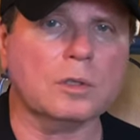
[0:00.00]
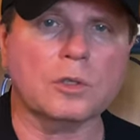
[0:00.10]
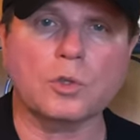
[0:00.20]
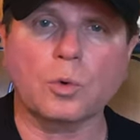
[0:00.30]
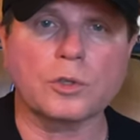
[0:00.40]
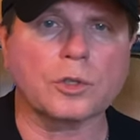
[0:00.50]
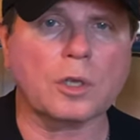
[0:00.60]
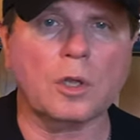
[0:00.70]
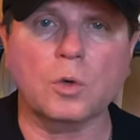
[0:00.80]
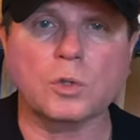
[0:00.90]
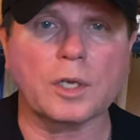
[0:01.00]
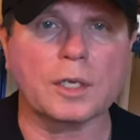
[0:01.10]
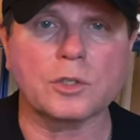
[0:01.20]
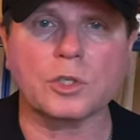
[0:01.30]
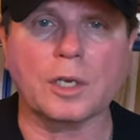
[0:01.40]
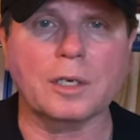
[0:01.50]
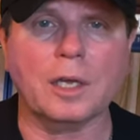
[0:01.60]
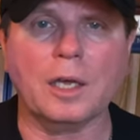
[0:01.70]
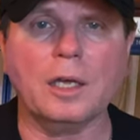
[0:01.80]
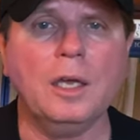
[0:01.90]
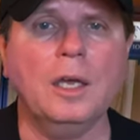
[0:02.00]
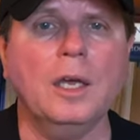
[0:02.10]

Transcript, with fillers: the stores are closed on Sunday